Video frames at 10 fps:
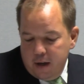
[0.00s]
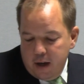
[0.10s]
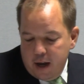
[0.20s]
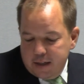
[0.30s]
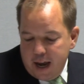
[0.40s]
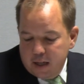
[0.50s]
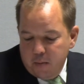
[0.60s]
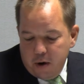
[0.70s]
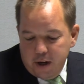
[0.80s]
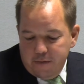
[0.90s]
as it has
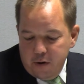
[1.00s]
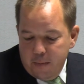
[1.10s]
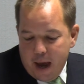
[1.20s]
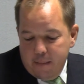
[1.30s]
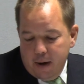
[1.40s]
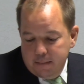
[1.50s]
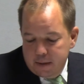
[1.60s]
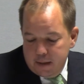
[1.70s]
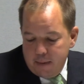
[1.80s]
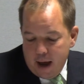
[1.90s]
more than a few bad bumps
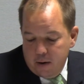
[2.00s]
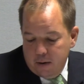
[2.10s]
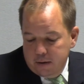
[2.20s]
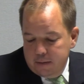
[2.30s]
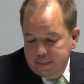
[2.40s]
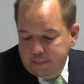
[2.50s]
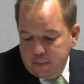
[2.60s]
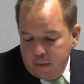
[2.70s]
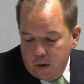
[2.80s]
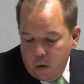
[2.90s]
and potholes.
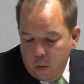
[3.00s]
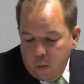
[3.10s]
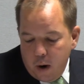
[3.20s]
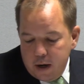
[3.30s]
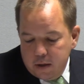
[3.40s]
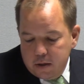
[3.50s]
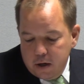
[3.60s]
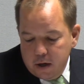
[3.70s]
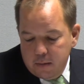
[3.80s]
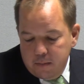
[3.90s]
What is
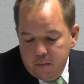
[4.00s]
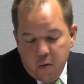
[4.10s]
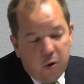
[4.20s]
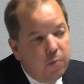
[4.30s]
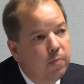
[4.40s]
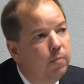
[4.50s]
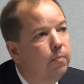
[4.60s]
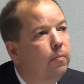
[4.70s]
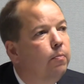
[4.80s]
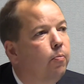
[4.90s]
your road
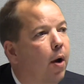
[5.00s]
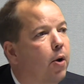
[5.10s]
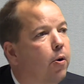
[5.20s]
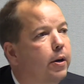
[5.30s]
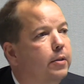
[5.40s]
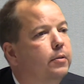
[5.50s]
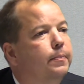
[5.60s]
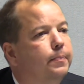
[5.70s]
priorities?